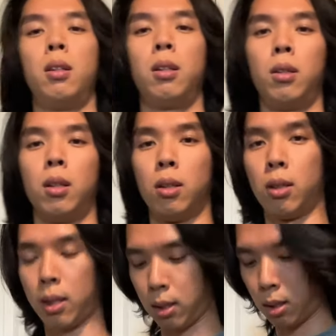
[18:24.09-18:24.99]
you can hook
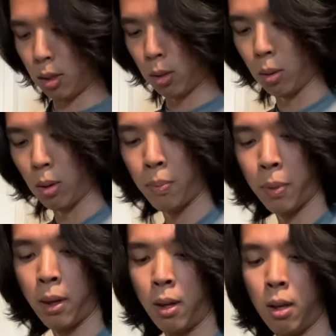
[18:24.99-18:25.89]
into
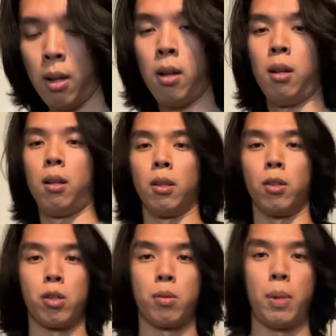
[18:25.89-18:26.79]
a little
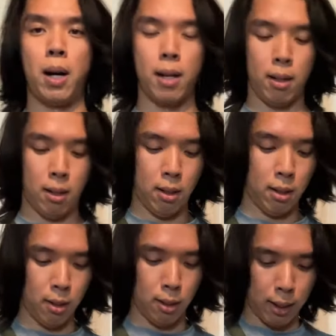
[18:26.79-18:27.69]
spot
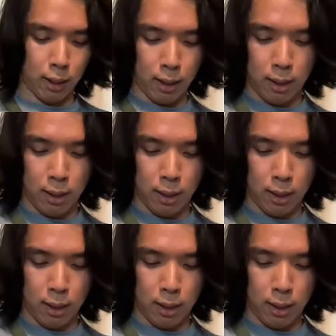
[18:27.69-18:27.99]
like